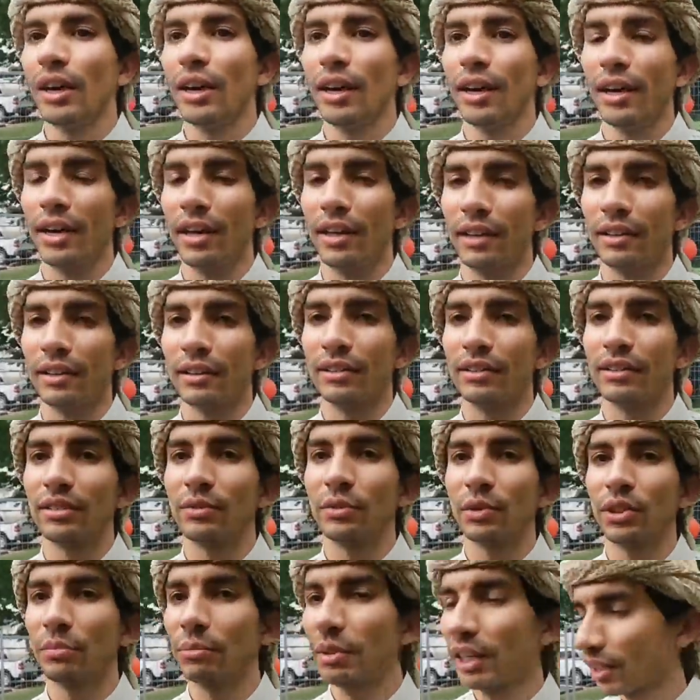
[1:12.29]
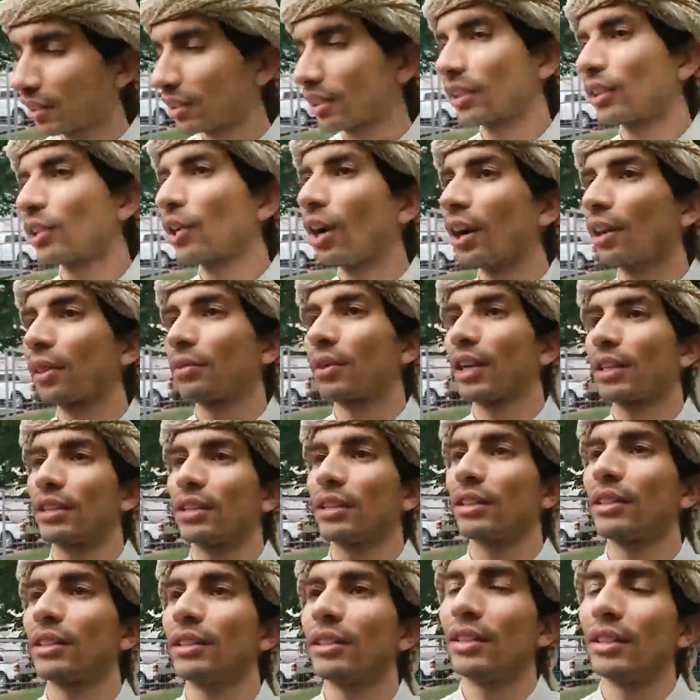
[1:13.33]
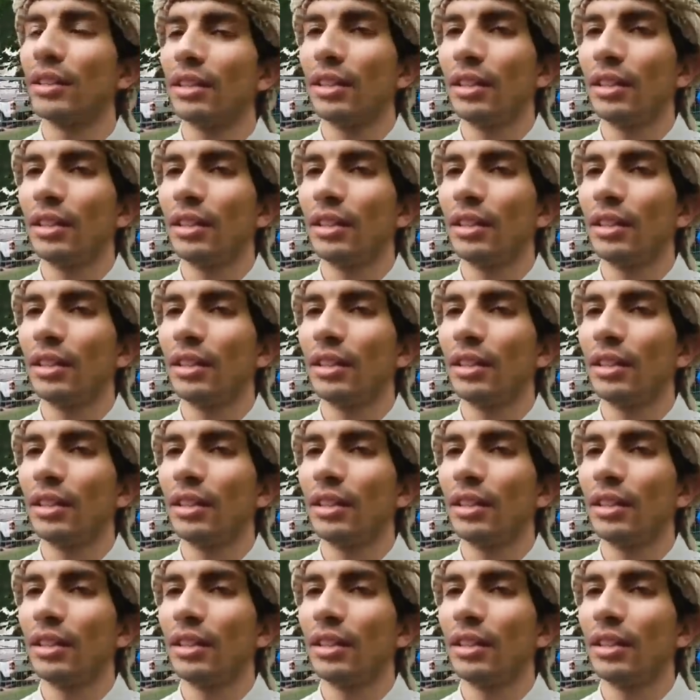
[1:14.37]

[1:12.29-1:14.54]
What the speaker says: and we basically got threatened,